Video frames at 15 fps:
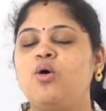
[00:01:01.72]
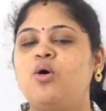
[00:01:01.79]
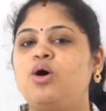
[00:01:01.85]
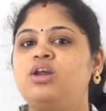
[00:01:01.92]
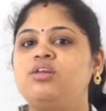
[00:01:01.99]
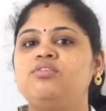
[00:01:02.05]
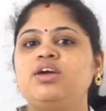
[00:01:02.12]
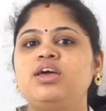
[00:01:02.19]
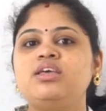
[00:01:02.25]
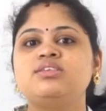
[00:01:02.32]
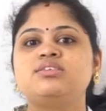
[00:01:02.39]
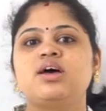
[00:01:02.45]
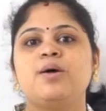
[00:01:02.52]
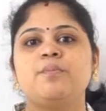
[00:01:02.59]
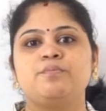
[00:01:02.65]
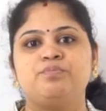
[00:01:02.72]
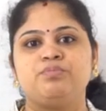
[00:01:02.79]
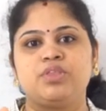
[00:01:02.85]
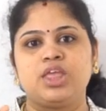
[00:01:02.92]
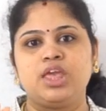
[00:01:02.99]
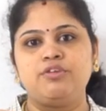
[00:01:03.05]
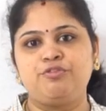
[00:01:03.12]
always
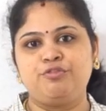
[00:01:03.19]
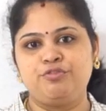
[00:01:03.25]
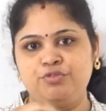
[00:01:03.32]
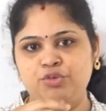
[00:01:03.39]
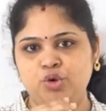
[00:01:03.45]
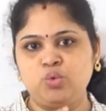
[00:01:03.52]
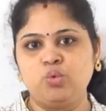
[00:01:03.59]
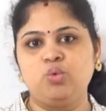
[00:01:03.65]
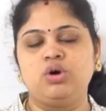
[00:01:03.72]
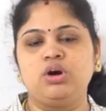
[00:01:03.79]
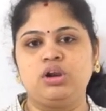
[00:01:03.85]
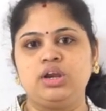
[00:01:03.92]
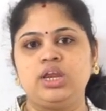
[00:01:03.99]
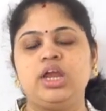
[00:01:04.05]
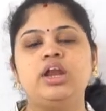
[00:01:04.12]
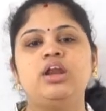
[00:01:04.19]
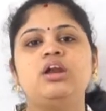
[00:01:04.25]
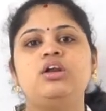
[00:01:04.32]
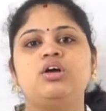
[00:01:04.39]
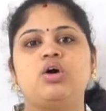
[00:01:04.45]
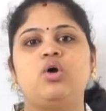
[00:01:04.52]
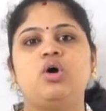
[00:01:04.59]
if you read
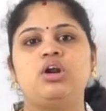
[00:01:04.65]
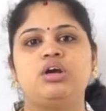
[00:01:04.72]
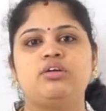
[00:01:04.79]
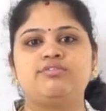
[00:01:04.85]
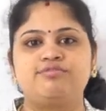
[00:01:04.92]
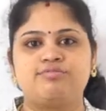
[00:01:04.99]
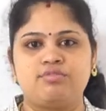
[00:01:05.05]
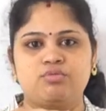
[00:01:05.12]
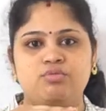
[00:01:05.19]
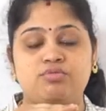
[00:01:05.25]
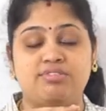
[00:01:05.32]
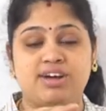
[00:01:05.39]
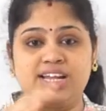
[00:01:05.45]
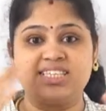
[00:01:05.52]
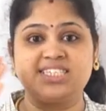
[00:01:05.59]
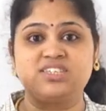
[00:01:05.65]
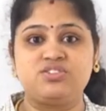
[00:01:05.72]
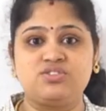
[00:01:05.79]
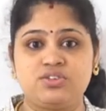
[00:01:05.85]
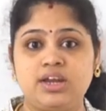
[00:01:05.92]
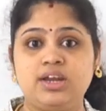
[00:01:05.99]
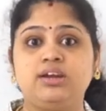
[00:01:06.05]
it on a one
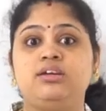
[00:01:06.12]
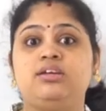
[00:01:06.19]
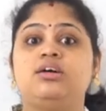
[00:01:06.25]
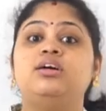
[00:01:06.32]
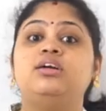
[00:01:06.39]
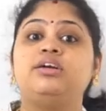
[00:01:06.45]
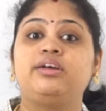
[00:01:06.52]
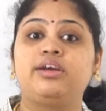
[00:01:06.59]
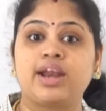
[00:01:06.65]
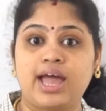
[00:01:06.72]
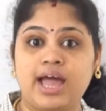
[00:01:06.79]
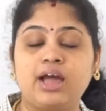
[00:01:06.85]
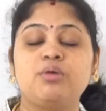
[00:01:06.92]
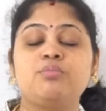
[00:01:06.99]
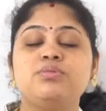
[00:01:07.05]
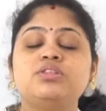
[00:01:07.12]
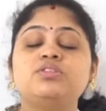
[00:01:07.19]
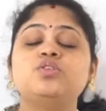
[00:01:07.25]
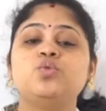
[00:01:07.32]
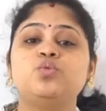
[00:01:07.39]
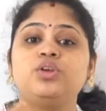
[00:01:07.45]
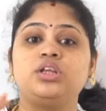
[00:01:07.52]
strict track
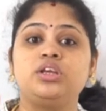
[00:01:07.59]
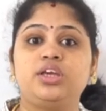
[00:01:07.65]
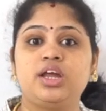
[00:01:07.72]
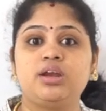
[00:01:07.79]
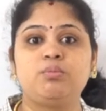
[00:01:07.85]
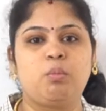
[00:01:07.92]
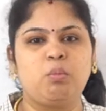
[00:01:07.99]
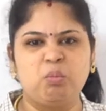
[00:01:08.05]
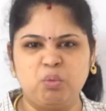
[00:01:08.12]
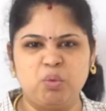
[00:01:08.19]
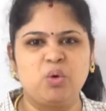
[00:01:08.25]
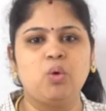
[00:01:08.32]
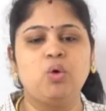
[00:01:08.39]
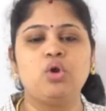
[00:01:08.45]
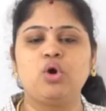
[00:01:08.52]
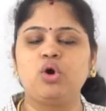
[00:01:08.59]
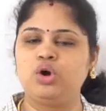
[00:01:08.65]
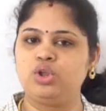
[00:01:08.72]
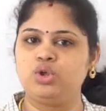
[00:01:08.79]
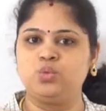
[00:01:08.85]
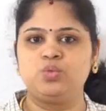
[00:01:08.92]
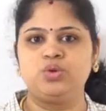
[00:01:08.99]
means you will get bored,
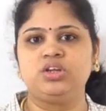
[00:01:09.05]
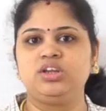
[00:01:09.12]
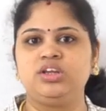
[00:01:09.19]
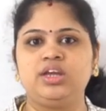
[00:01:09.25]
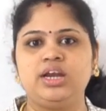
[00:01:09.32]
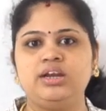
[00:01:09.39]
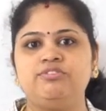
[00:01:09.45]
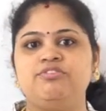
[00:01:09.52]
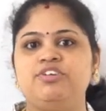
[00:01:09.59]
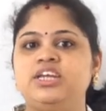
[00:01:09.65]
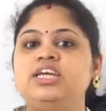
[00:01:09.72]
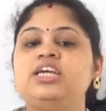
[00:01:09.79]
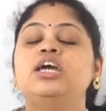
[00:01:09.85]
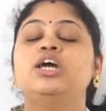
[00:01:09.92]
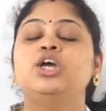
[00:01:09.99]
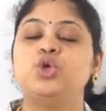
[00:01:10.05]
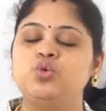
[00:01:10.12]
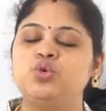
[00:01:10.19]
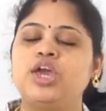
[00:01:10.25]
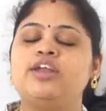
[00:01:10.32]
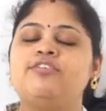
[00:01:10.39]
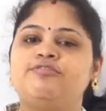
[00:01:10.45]
or you will get very,
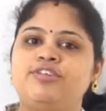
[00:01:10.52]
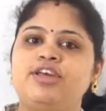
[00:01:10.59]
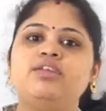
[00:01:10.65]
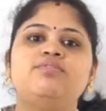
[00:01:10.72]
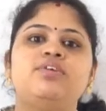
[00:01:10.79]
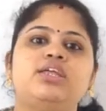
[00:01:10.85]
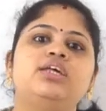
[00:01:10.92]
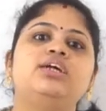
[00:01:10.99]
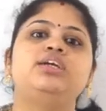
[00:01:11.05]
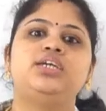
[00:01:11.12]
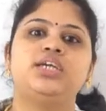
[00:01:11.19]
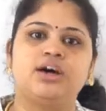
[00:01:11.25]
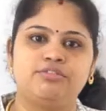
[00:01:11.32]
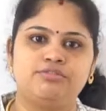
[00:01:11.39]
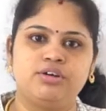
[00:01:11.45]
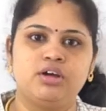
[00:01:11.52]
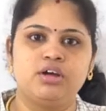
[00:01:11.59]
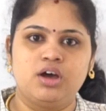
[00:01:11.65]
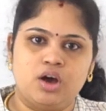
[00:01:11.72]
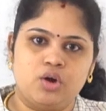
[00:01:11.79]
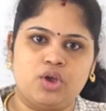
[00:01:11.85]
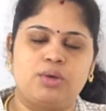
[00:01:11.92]
you can feel very tough.
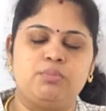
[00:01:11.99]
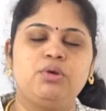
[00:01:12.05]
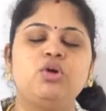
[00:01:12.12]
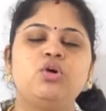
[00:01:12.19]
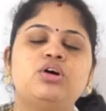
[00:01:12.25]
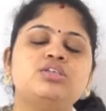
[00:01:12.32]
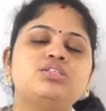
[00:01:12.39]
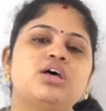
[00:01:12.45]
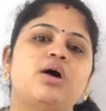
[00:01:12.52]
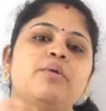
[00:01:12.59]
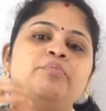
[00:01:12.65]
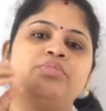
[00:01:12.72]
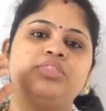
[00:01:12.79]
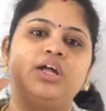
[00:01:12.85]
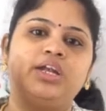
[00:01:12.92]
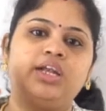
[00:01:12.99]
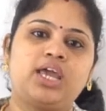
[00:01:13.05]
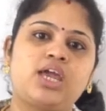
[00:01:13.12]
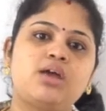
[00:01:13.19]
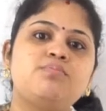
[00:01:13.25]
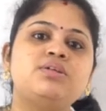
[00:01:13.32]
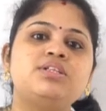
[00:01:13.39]
Okay, because the
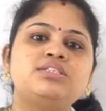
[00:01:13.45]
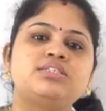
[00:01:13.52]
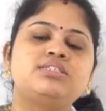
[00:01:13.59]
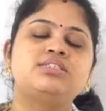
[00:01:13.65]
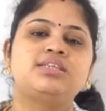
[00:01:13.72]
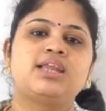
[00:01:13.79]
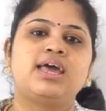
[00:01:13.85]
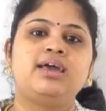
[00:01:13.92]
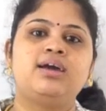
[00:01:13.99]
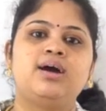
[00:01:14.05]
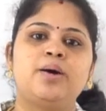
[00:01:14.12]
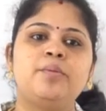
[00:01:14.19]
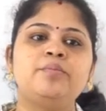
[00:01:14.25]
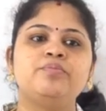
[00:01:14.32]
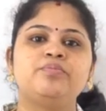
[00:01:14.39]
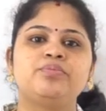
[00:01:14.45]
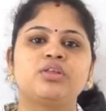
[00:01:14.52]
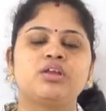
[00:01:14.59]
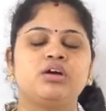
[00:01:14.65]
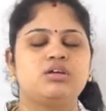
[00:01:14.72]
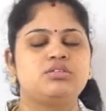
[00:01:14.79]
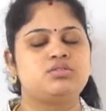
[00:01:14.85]
tables, it's like
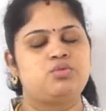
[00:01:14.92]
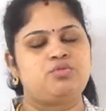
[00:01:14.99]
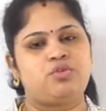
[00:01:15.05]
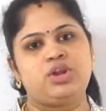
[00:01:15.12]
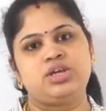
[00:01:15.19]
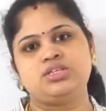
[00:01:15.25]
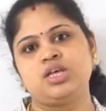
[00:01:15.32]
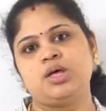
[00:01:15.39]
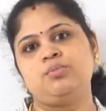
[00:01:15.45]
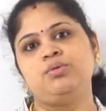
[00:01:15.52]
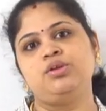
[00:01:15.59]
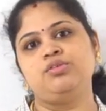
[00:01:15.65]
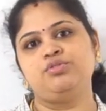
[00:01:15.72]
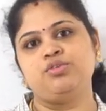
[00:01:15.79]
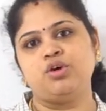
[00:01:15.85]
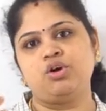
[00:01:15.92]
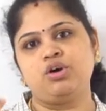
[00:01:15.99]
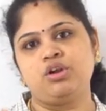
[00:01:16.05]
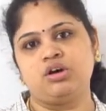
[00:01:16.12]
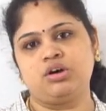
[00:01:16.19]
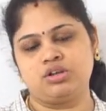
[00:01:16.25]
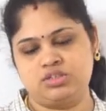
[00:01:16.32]
a, so for example, if you
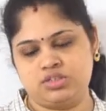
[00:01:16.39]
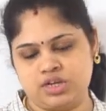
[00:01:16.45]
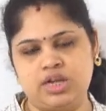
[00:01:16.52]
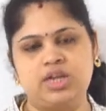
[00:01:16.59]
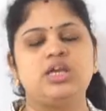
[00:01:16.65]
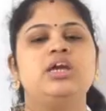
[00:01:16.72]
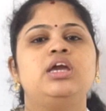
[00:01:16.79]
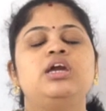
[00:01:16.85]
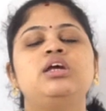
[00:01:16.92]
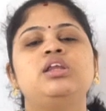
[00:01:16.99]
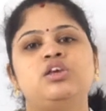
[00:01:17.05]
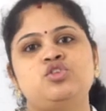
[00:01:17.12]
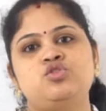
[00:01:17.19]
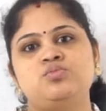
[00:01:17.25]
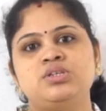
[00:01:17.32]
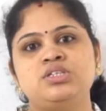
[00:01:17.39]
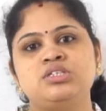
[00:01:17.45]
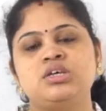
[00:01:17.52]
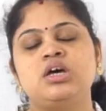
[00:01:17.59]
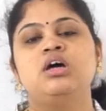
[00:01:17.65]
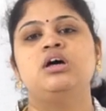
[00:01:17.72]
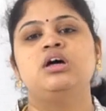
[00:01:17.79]
are studying English
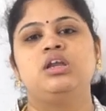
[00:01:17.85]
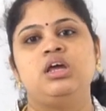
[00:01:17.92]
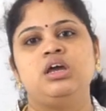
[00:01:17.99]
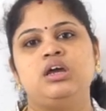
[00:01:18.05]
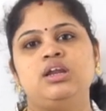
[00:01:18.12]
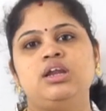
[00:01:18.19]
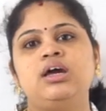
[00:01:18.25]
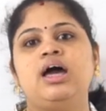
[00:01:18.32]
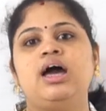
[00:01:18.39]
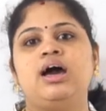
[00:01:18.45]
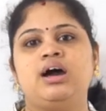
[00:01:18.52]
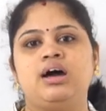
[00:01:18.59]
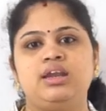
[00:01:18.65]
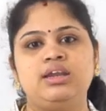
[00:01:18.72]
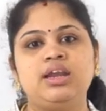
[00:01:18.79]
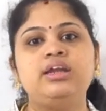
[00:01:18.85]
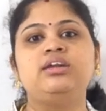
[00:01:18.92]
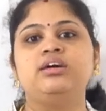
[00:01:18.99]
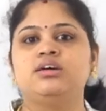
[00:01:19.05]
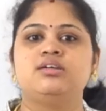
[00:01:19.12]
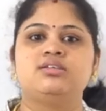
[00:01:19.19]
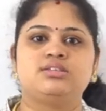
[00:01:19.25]
means like in a
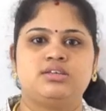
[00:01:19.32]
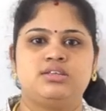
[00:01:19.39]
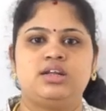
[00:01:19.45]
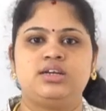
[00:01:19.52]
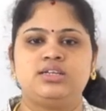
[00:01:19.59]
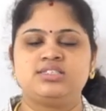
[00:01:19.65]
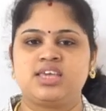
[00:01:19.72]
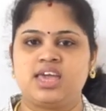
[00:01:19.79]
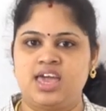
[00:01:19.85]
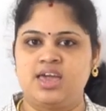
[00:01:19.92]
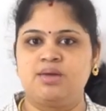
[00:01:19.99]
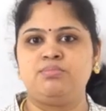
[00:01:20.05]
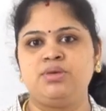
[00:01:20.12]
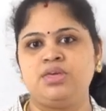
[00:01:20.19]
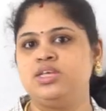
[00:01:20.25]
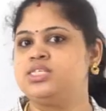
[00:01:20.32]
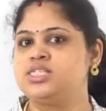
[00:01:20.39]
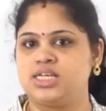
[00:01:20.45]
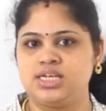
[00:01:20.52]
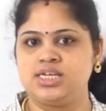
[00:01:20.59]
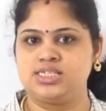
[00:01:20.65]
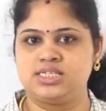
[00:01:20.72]
letters, that is A, B,
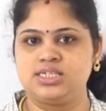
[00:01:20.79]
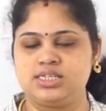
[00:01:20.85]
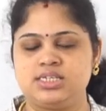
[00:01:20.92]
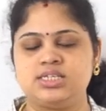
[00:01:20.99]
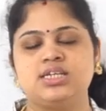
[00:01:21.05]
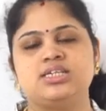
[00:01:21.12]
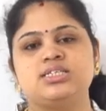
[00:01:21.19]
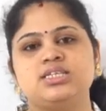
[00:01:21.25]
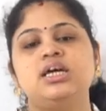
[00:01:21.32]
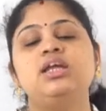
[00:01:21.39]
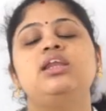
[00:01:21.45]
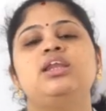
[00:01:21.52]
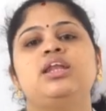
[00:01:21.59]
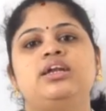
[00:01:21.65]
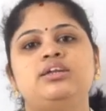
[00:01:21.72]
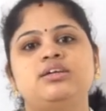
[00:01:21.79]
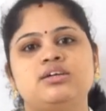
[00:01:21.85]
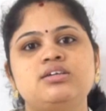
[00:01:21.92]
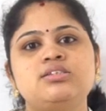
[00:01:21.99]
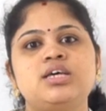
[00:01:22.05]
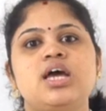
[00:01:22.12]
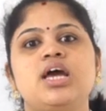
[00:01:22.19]
C, D, isn't it? That is a
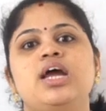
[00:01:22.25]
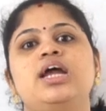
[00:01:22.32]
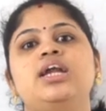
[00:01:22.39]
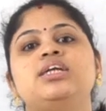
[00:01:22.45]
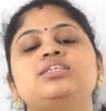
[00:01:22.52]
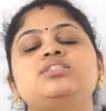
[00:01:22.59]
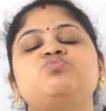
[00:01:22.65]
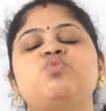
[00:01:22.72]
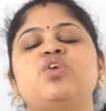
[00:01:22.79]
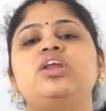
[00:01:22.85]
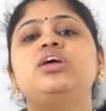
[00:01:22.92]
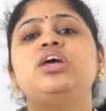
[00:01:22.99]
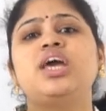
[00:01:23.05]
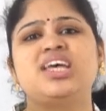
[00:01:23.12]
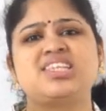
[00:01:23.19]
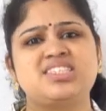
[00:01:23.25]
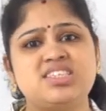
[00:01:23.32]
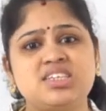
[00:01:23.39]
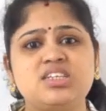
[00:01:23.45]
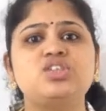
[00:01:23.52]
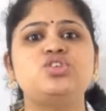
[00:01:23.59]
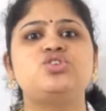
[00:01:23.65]
letters. It is very
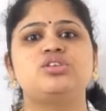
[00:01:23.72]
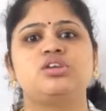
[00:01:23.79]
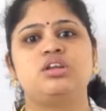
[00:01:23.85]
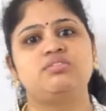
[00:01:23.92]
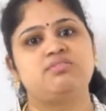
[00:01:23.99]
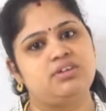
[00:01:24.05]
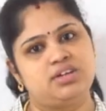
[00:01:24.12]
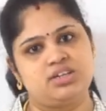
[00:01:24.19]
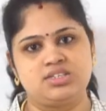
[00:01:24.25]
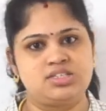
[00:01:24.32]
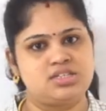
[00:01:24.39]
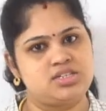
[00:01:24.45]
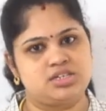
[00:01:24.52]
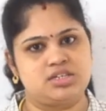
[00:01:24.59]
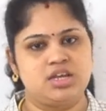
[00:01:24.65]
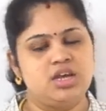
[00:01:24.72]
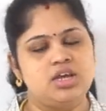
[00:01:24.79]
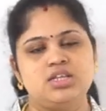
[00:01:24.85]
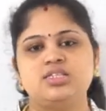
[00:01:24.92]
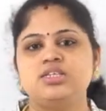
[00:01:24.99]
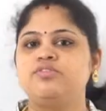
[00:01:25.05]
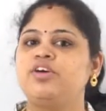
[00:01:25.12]
essential one, isn't it?
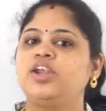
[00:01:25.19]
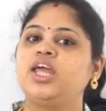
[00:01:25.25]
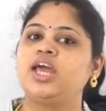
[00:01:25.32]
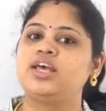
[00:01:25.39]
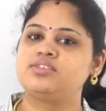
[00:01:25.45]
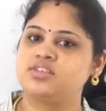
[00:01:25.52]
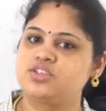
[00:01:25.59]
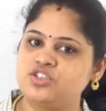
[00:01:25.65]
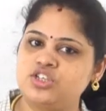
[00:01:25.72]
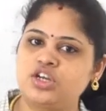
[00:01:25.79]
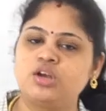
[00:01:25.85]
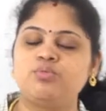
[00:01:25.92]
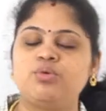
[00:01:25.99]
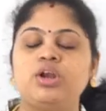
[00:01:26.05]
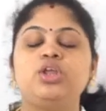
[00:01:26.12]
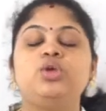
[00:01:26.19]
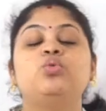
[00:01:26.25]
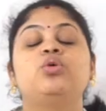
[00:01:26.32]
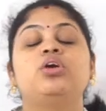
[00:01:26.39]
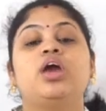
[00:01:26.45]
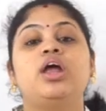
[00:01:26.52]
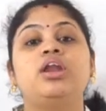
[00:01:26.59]
So very essential one,
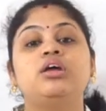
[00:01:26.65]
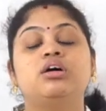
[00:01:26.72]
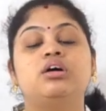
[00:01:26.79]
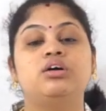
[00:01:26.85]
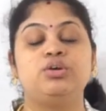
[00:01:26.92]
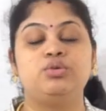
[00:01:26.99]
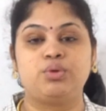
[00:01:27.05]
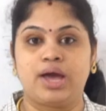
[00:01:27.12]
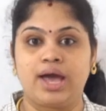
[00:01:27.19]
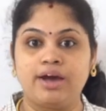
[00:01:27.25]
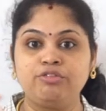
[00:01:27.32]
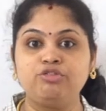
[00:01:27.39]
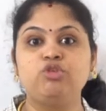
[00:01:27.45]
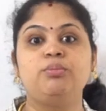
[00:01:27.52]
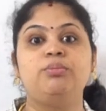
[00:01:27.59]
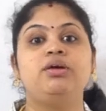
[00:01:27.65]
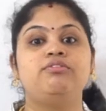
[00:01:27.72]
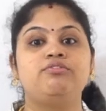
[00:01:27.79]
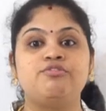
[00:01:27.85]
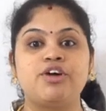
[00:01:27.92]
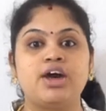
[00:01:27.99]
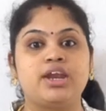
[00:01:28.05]
you can, you have to be
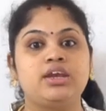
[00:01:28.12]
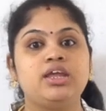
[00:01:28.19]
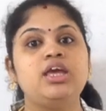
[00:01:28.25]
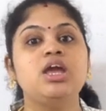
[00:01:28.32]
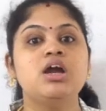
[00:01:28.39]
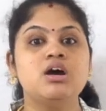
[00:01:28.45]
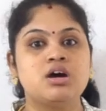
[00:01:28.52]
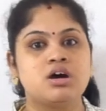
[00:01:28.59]
very